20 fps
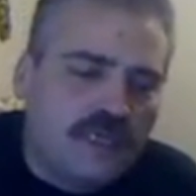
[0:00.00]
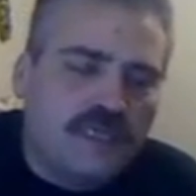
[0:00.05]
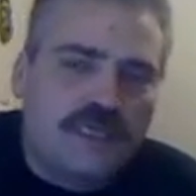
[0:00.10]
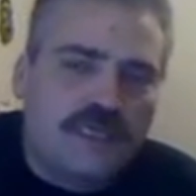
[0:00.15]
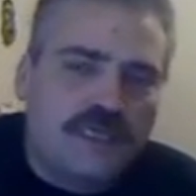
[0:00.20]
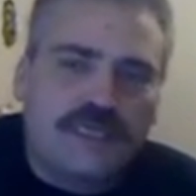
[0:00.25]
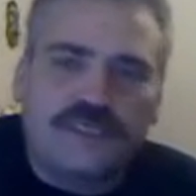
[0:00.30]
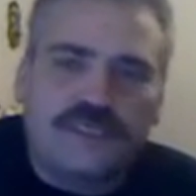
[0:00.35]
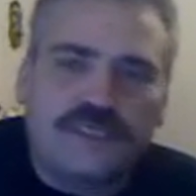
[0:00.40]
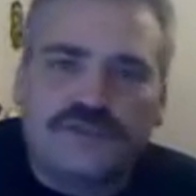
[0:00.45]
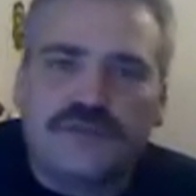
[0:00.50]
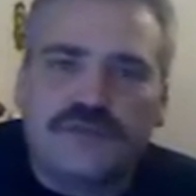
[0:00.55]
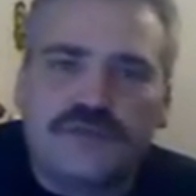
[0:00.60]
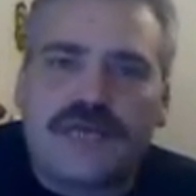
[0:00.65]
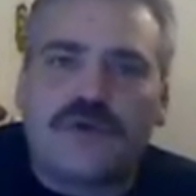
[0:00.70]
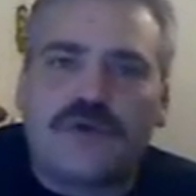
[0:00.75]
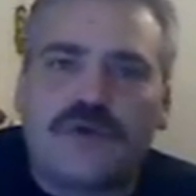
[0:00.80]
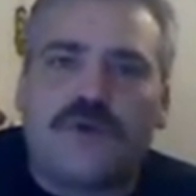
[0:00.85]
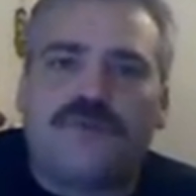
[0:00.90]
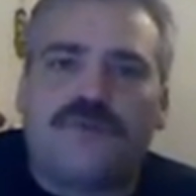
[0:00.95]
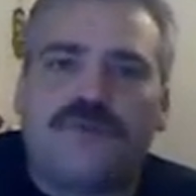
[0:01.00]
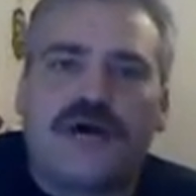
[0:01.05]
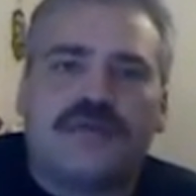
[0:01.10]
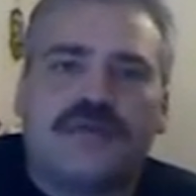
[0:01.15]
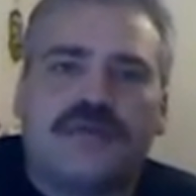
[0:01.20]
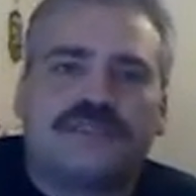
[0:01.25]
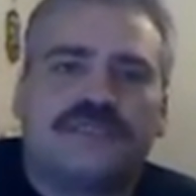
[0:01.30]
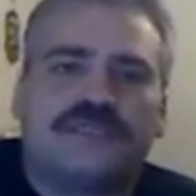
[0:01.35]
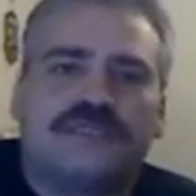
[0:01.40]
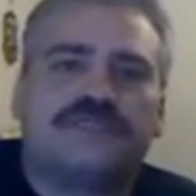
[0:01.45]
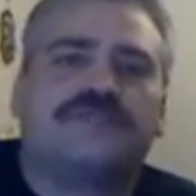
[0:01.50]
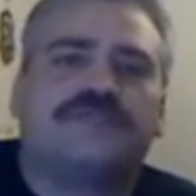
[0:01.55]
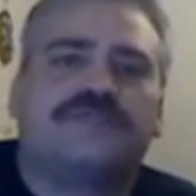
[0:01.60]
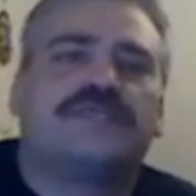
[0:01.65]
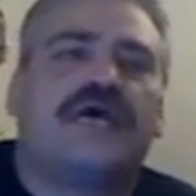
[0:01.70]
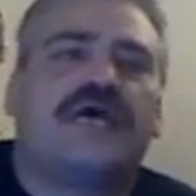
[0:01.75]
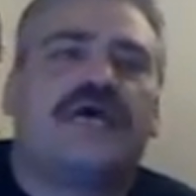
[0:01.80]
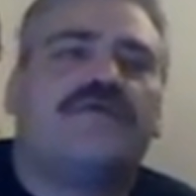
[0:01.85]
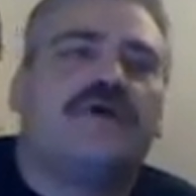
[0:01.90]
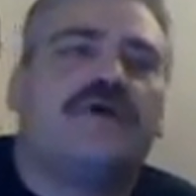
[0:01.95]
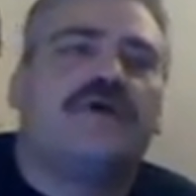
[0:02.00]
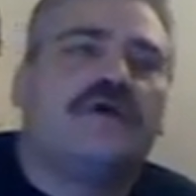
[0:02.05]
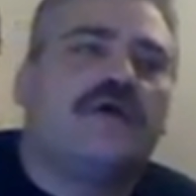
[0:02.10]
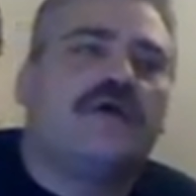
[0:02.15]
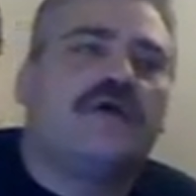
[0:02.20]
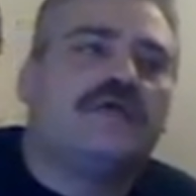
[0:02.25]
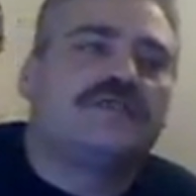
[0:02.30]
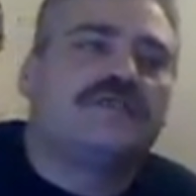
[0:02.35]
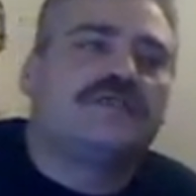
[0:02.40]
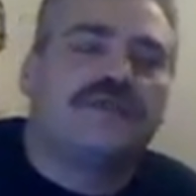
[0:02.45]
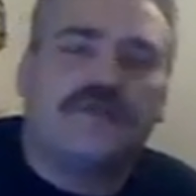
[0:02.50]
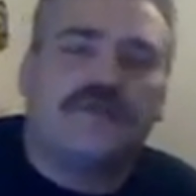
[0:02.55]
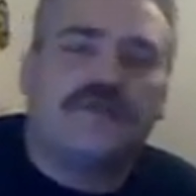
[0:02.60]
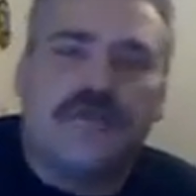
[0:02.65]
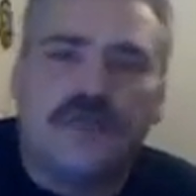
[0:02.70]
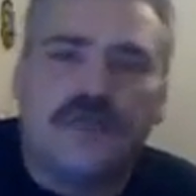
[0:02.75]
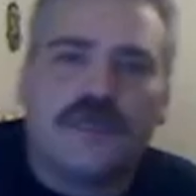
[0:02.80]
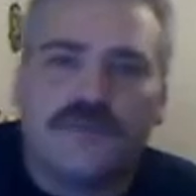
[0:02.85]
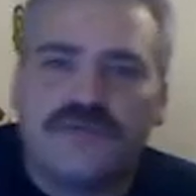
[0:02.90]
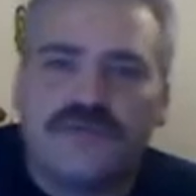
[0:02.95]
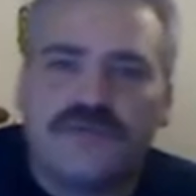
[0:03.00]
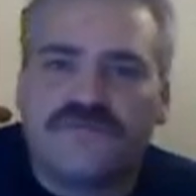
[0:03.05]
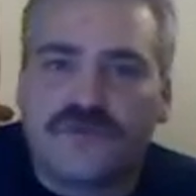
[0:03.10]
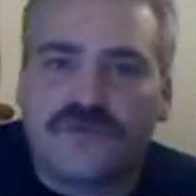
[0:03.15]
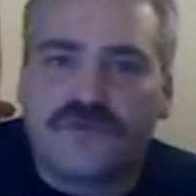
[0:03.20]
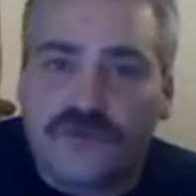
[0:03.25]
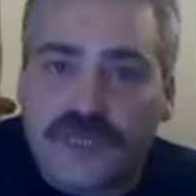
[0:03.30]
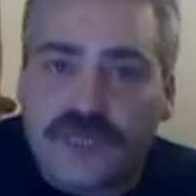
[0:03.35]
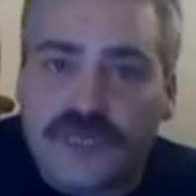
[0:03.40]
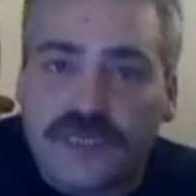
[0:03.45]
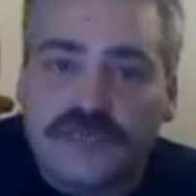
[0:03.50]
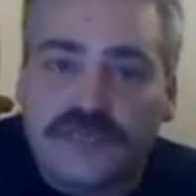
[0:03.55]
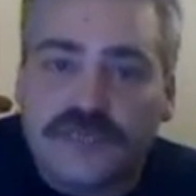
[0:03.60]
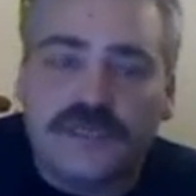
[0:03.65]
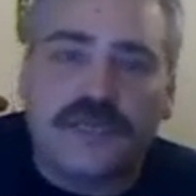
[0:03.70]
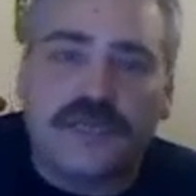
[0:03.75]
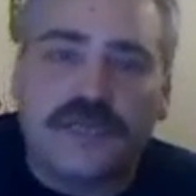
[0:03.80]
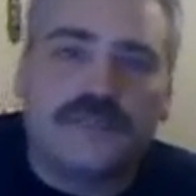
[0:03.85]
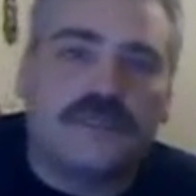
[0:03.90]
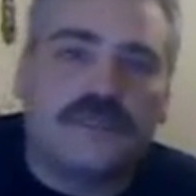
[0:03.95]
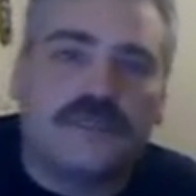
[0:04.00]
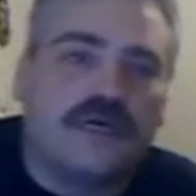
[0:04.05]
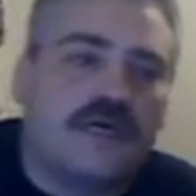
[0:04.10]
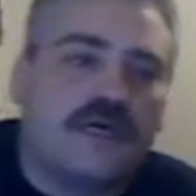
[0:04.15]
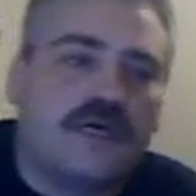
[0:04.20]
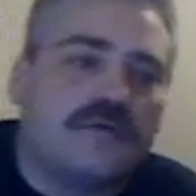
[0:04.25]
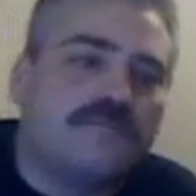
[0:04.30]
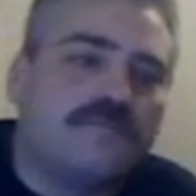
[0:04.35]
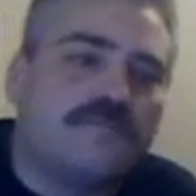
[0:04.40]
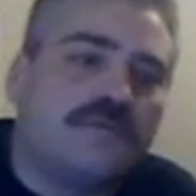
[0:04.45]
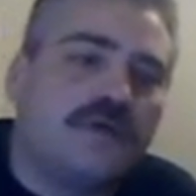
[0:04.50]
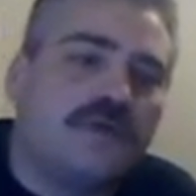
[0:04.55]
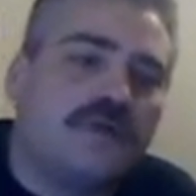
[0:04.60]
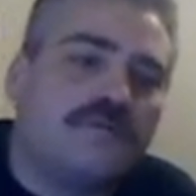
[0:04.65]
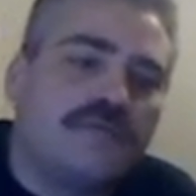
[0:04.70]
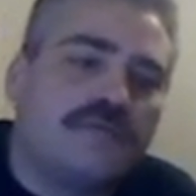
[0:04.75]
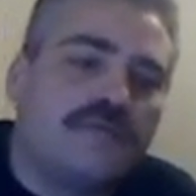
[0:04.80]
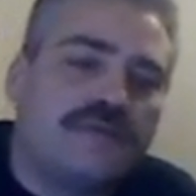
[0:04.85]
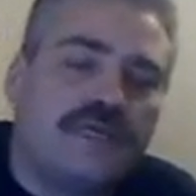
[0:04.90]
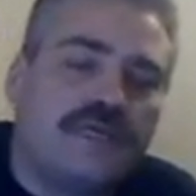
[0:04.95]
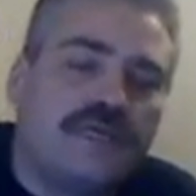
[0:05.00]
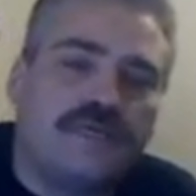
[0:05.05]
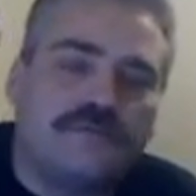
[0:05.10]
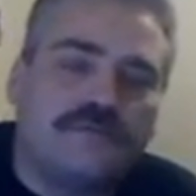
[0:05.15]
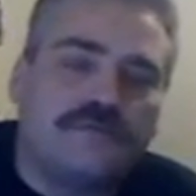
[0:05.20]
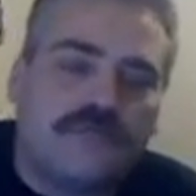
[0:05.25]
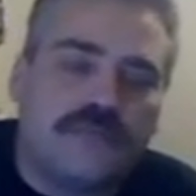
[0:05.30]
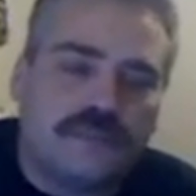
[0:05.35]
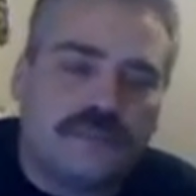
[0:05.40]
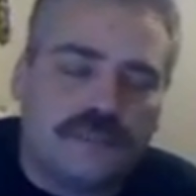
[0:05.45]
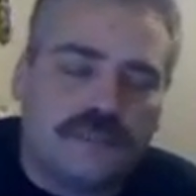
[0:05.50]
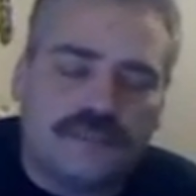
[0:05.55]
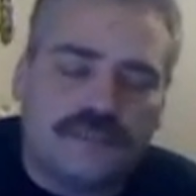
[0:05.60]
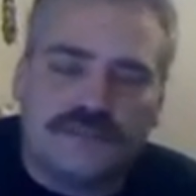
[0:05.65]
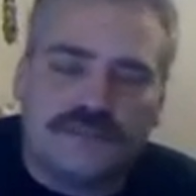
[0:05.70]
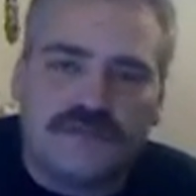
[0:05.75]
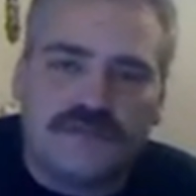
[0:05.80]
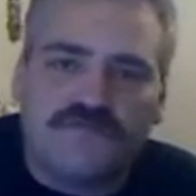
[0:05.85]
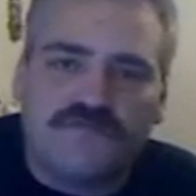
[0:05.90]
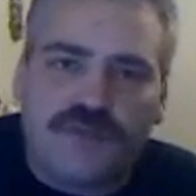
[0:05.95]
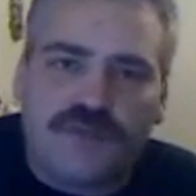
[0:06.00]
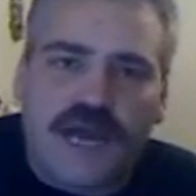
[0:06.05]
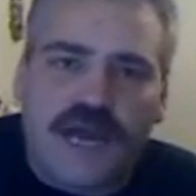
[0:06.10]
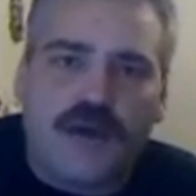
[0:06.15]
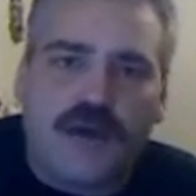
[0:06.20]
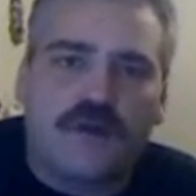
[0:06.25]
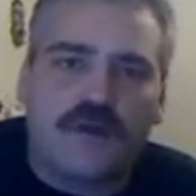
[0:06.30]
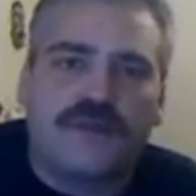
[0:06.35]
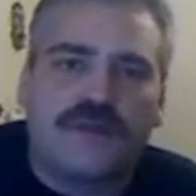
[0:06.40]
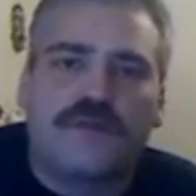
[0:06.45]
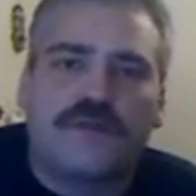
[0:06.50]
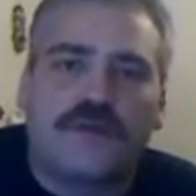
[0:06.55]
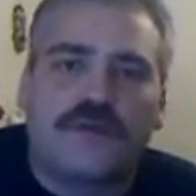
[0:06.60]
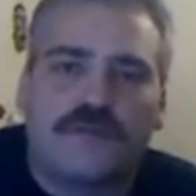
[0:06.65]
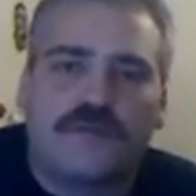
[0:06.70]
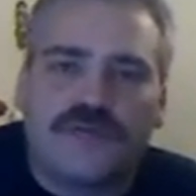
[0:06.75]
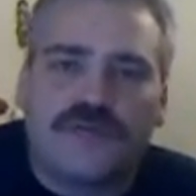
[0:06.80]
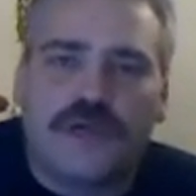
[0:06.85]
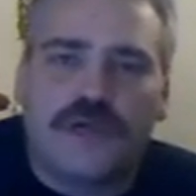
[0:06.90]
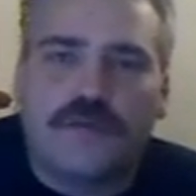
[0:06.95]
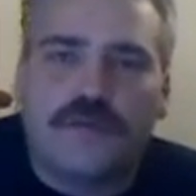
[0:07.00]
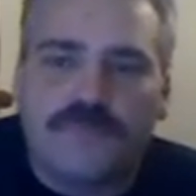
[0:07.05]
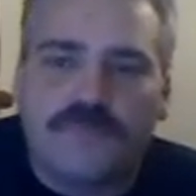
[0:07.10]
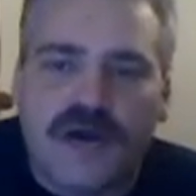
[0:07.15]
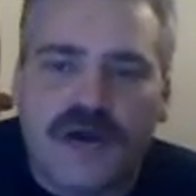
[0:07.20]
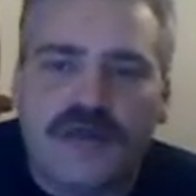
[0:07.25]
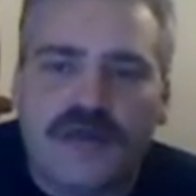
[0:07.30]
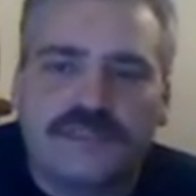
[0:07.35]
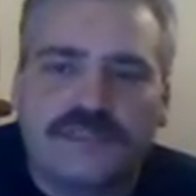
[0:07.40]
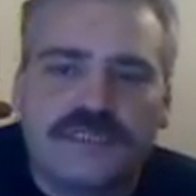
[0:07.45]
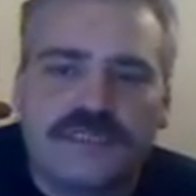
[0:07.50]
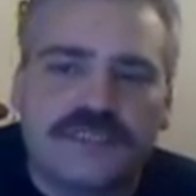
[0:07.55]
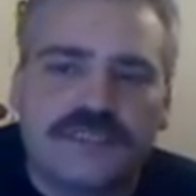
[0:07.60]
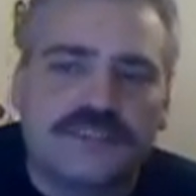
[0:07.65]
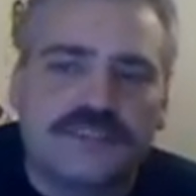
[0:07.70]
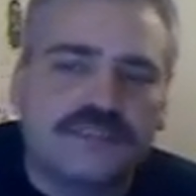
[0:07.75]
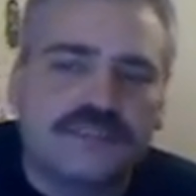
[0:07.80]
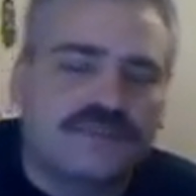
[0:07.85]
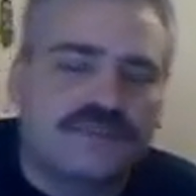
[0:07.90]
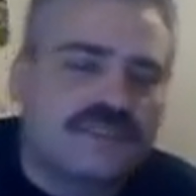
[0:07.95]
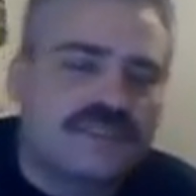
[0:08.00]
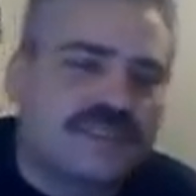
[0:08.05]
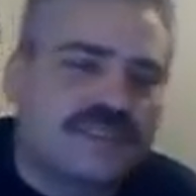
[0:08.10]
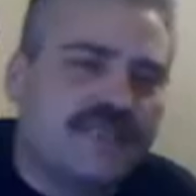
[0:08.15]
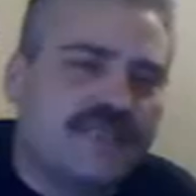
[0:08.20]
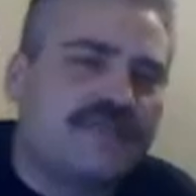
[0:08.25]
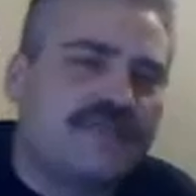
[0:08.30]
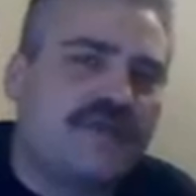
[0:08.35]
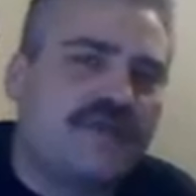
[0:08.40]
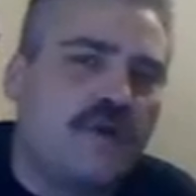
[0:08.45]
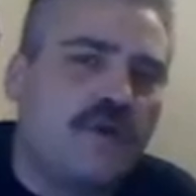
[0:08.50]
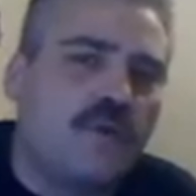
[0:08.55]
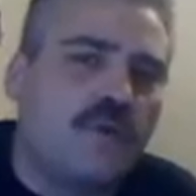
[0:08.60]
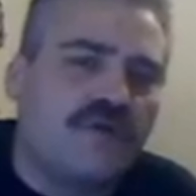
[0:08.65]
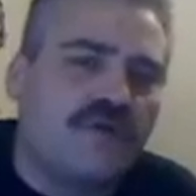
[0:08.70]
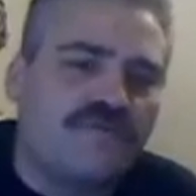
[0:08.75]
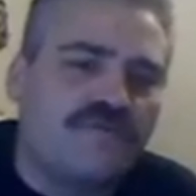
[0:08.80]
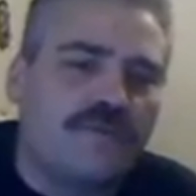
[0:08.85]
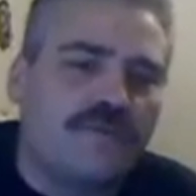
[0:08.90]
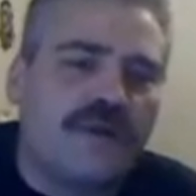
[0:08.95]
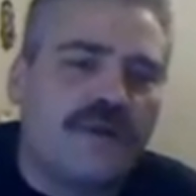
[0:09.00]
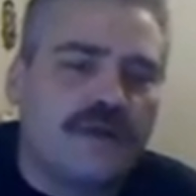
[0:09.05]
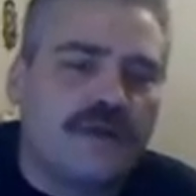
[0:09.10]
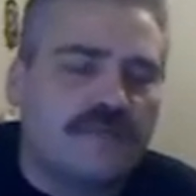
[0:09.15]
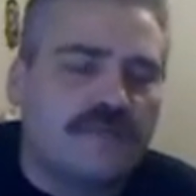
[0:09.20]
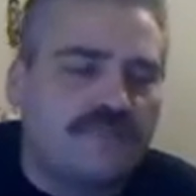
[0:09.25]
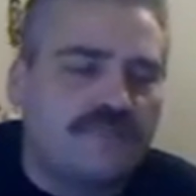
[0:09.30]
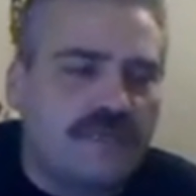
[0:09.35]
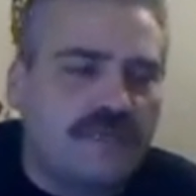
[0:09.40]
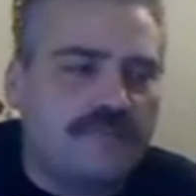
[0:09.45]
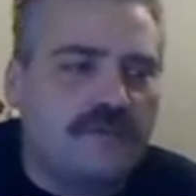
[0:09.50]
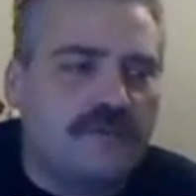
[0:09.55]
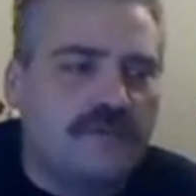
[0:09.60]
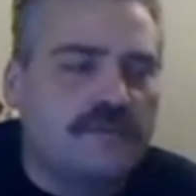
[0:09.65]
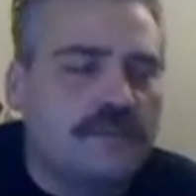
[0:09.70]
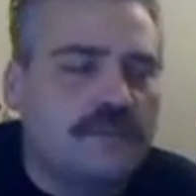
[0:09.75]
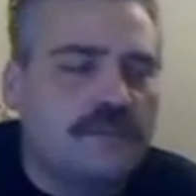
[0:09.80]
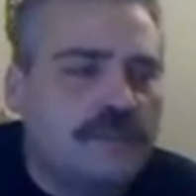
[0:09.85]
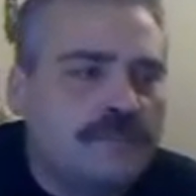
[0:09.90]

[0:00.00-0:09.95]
It is true that all politicians have a certain element of greed, and they just love power and they want to become politicians. But to say that they don't work for American people,